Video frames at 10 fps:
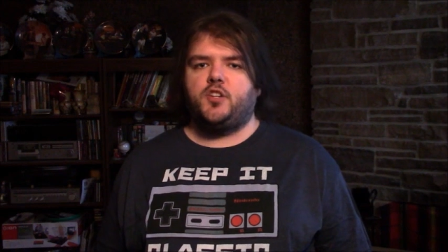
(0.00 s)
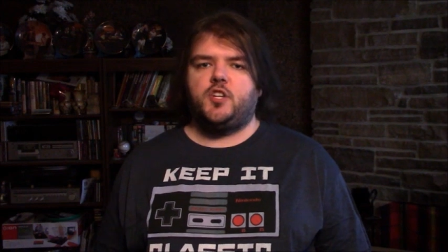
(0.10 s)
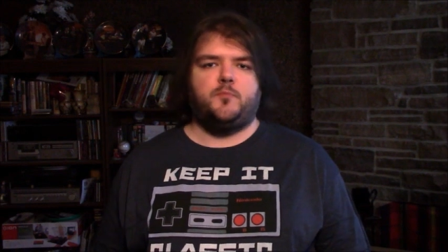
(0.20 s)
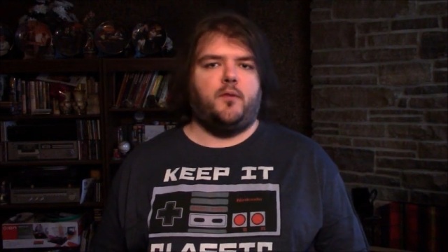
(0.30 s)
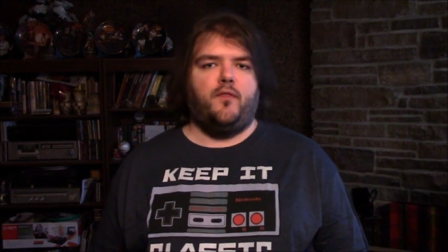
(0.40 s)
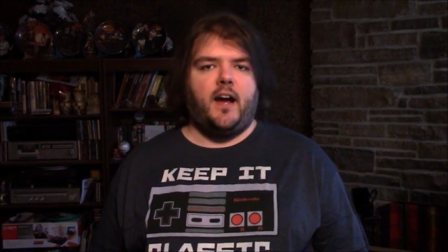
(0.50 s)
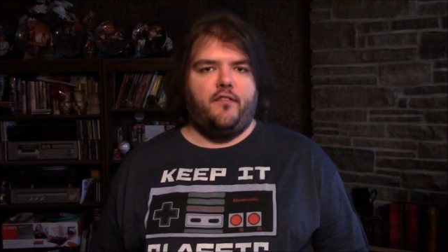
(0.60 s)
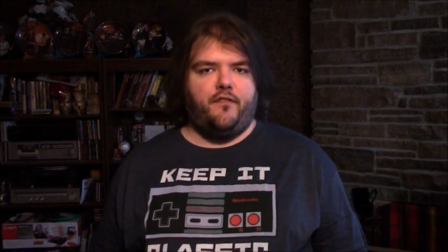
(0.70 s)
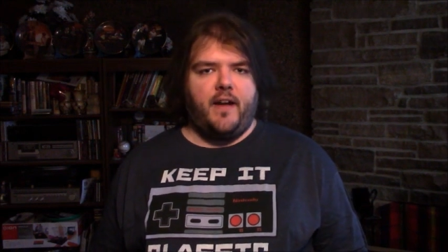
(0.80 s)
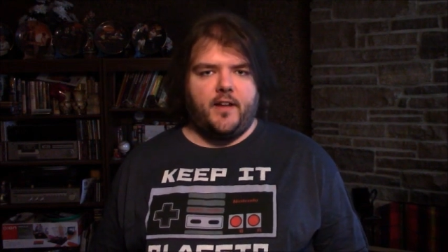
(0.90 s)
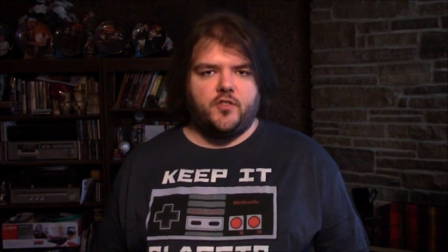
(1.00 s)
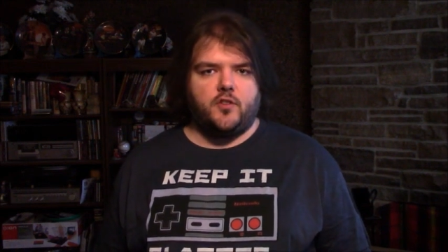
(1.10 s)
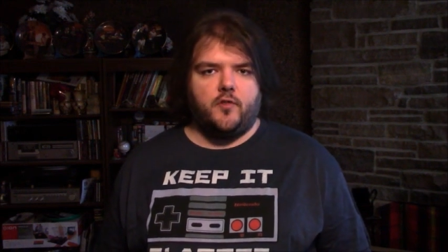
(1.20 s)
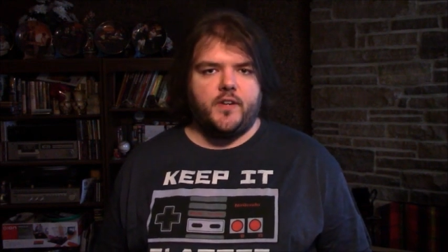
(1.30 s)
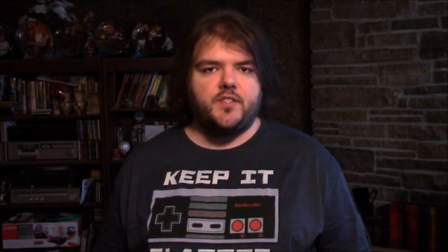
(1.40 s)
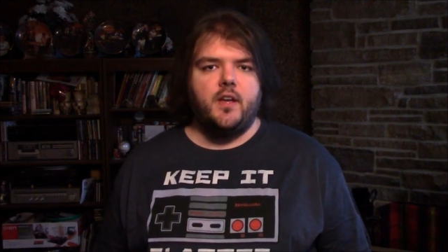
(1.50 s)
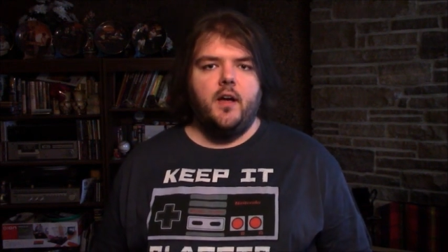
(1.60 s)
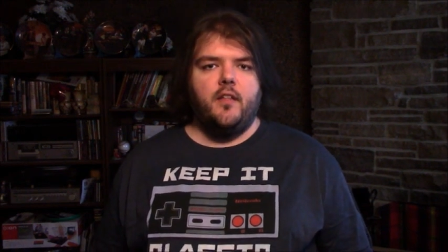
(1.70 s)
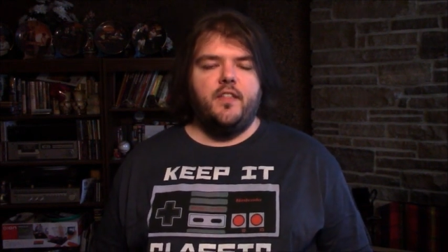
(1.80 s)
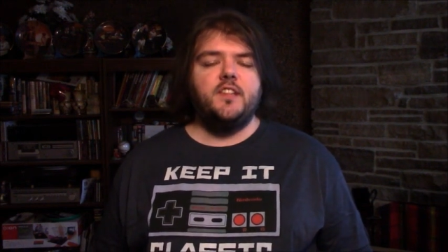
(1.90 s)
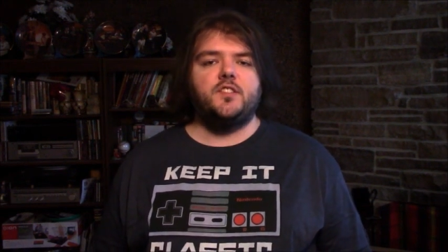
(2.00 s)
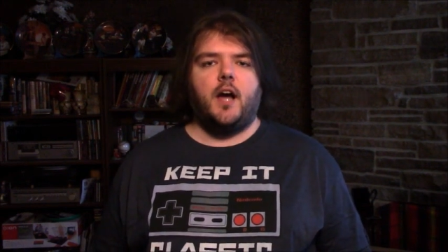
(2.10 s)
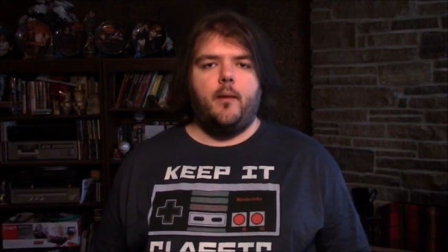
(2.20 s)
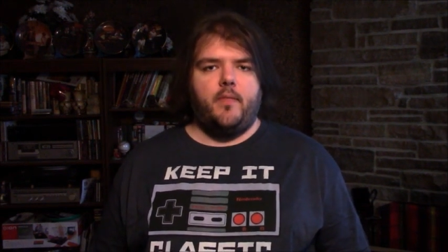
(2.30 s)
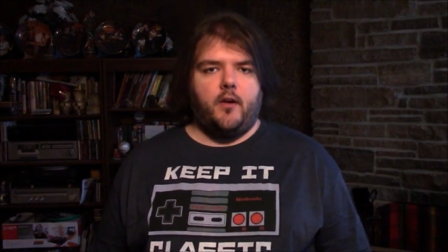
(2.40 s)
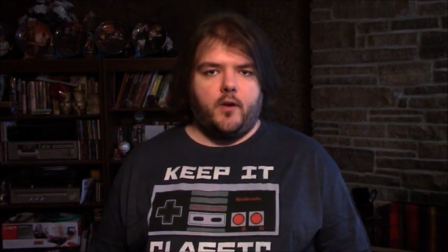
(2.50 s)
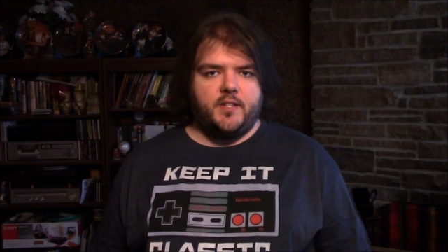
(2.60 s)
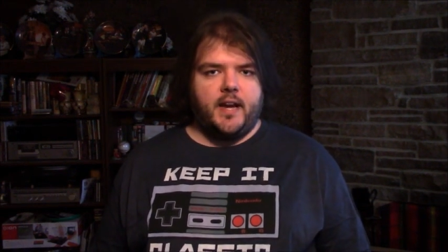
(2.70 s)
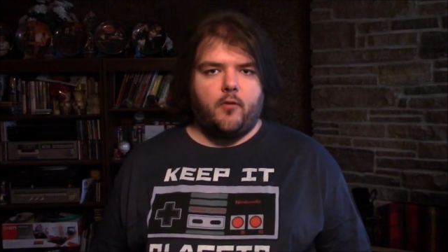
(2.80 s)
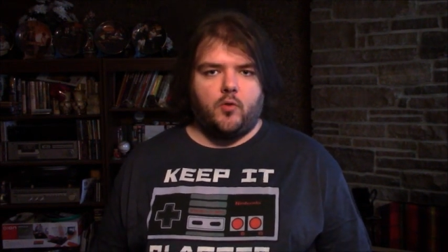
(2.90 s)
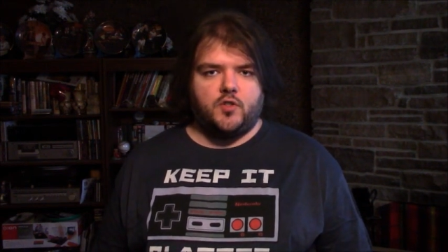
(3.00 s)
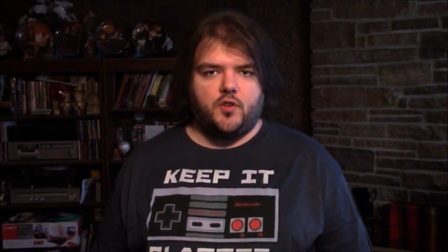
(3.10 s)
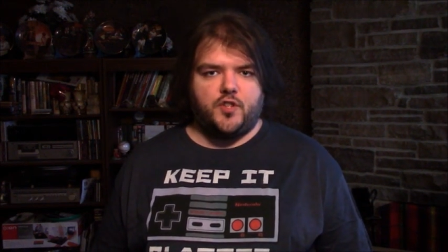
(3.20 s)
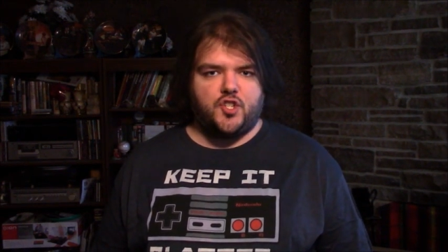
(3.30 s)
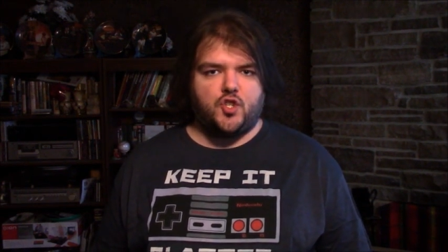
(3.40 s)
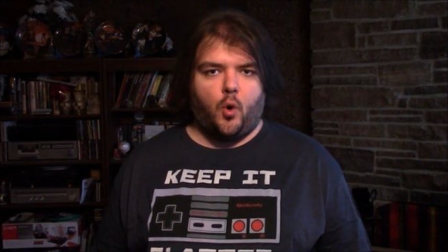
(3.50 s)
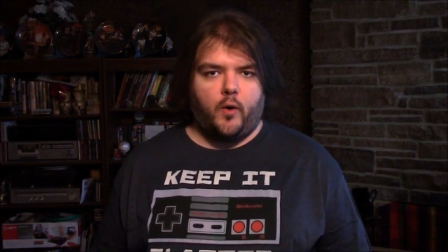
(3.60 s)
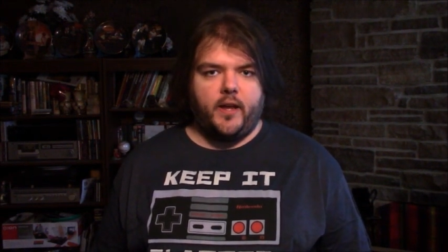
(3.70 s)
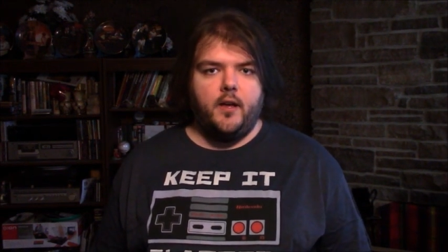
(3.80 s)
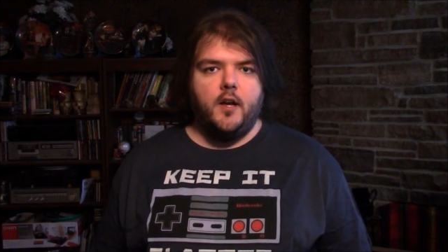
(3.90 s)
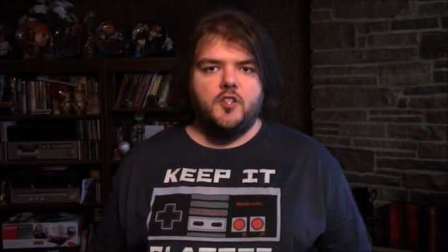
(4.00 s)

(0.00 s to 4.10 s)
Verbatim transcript: to just provide fan service, this time they are integral to the story.